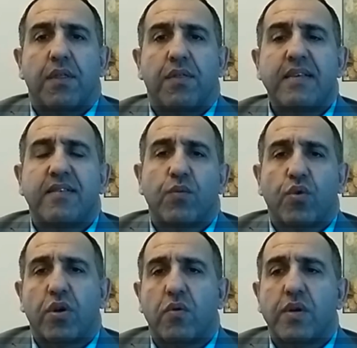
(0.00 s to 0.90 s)
they
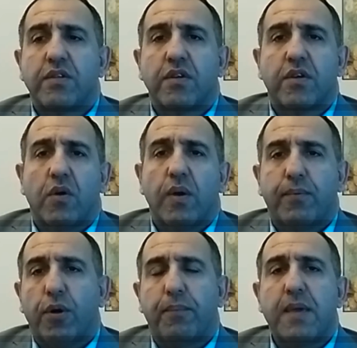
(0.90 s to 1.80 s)
said, We're going to go
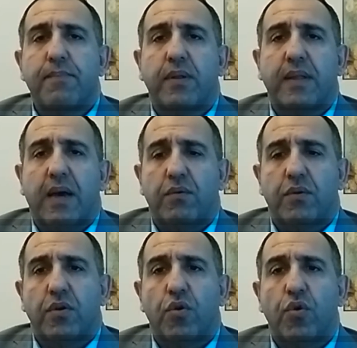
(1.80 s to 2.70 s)
and pull people
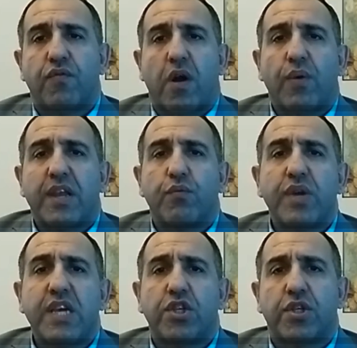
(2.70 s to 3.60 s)
out who've already
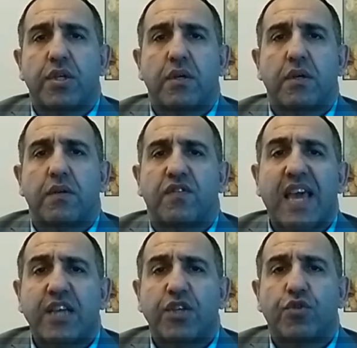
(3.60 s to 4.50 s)
reached
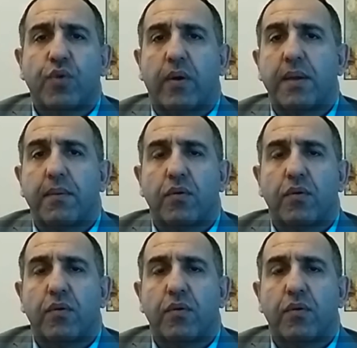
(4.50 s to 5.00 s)
sanctuary,